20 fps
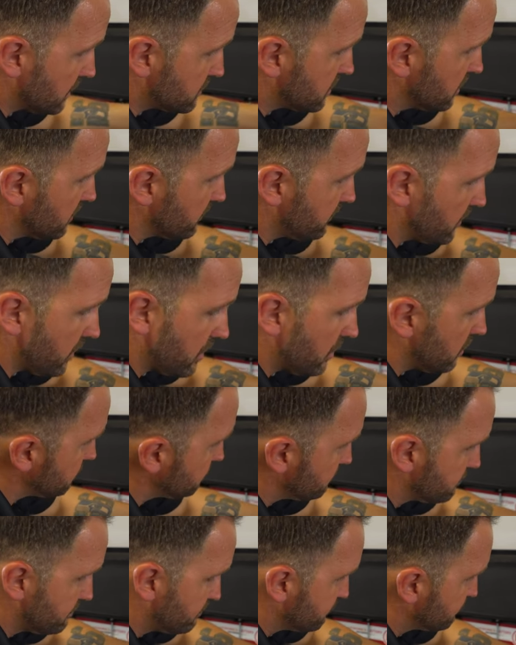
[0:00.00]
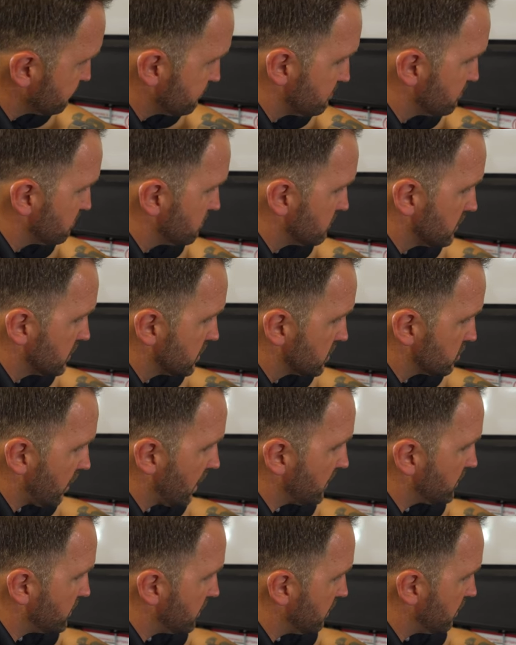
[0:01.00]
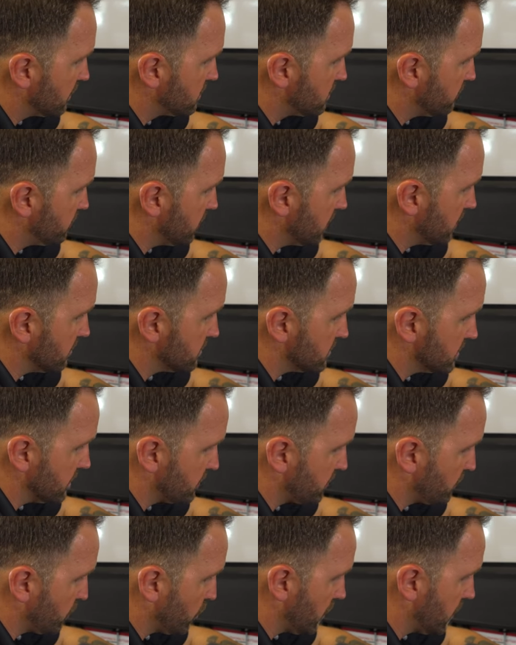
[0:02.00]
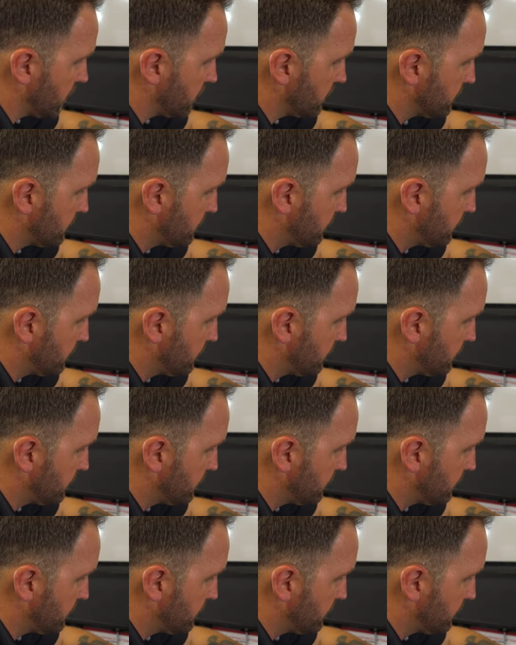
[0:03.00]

up to the phone, it's right there at the fingertips for you.